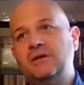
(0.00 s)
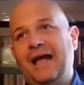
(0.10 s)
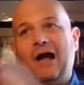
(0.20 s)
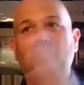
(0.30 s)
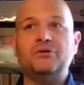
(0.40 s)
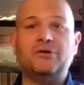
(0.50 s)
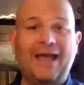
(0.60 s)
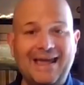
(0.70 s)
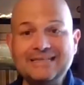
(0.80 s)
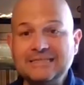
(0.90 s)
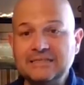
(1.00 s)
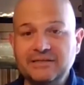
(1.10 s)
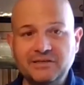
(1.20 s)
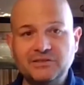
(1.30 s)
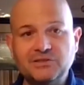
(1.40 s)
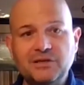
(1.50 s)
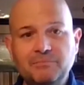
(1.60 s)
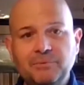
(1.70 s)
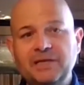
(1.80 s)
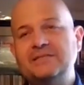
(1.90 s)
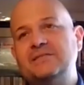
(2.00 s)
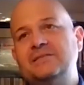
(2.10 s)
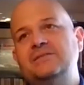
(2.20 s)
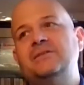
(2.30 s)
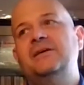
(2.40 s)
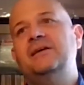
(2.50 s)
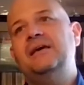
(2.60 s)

how they're hastening in some places.